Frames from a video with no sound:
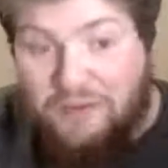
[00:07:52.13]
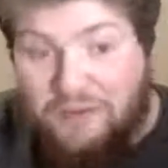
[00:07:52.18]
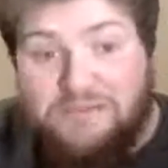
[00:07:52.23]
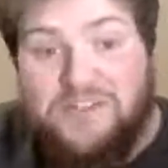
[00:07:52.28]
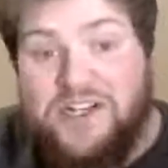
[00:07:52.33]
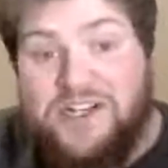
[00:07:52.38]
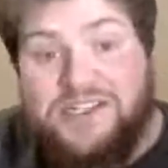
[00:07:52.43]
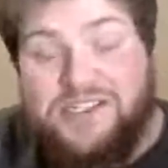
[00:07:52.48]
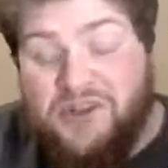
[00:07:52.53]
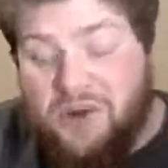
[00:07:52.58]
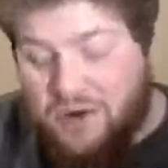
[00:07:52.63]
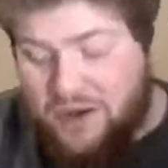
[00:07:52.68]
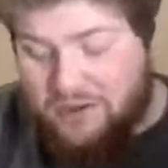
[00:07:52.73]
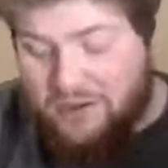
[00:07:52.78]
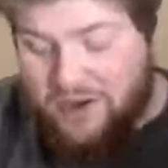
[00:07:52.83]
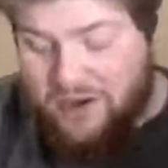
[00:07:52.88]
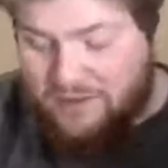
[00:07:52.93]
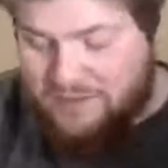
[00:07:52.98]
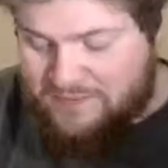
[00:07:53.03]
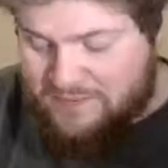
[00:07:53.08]
I'm trying to talk
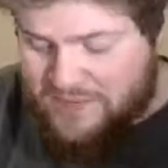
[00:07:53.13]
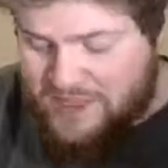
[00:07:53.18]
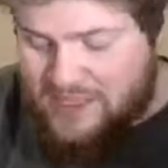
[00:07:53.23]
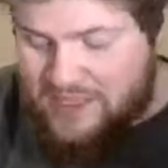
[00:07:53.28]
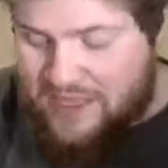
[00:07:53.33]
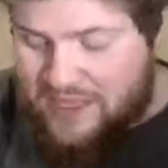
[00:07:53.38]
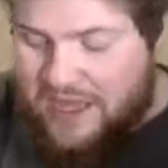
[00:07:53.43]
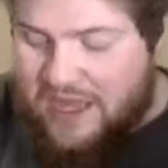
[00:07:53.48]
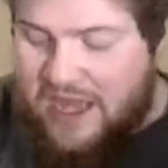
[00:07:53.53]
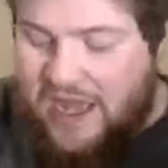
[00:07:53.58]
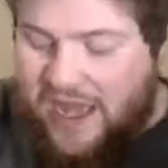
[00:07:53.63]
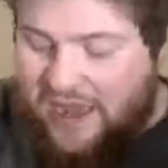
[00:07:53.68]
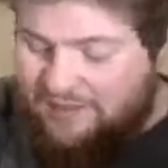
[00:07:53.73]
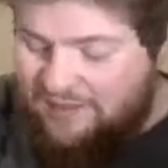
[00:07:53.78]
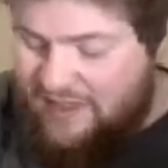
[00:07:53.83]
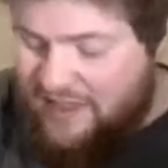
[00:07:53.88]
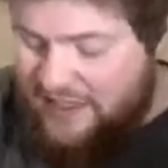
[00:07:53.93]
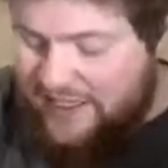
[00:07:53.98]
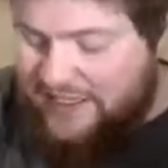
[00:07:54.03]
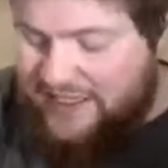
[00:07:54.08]
about. I
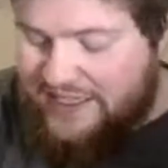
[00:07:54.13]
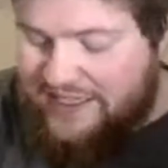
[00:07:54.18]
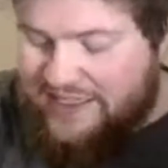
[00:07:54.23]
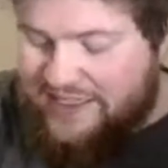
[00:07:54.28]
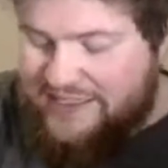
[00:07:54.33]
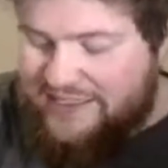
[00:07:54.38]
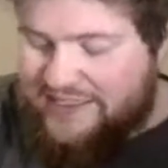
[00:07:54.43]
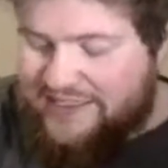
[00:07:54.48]
feel like